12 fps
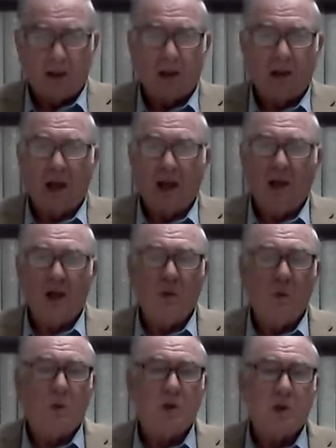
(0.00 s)
they
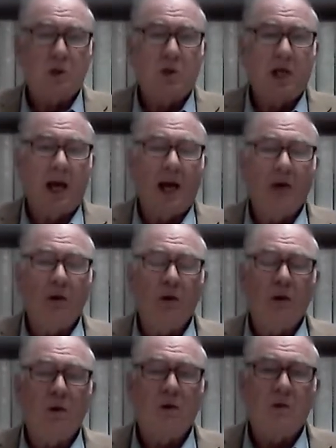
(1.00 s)
didn't want to
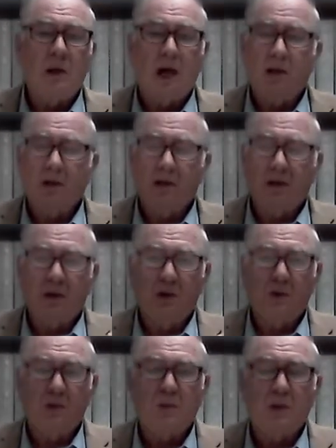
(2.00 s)
scatter, not
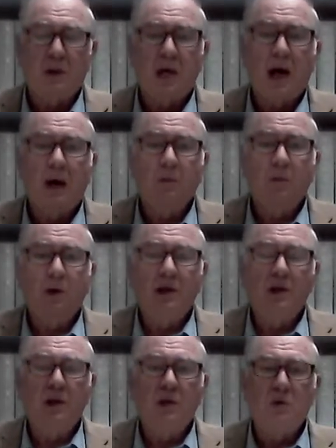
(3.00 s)
doing what God
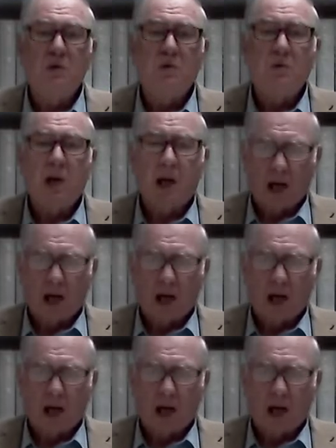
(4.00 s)
wanted to do.